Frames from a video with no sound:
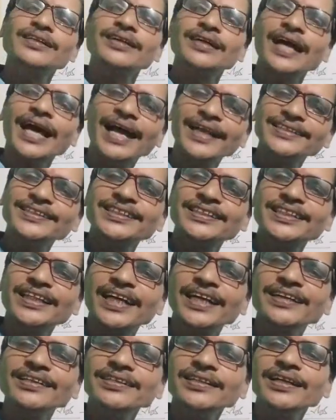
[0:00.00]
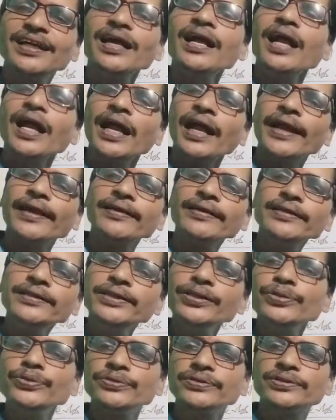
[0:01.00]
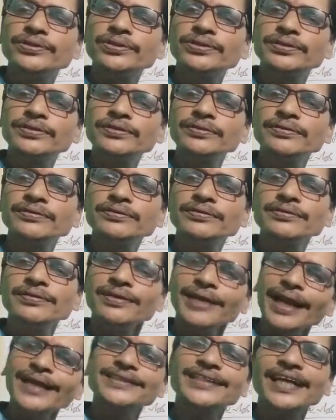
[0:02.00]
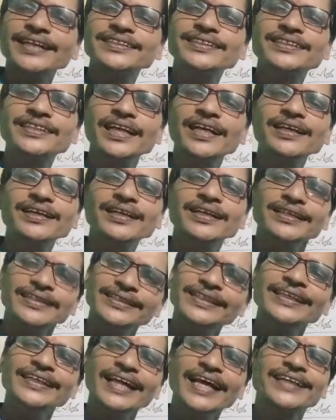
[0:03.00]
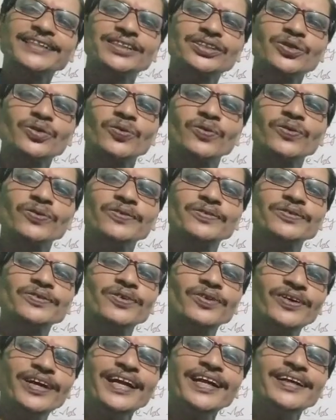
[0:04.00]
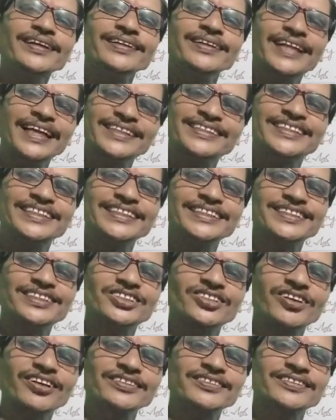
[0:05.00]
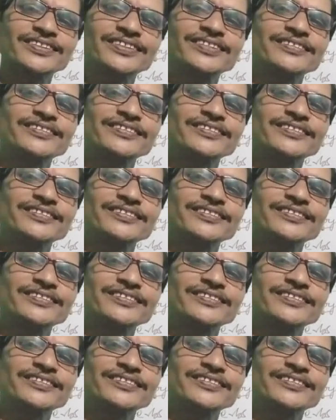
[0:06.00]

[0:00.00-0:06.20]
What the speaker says: understand and use. Let's understand the next rule. Okay, next instruction.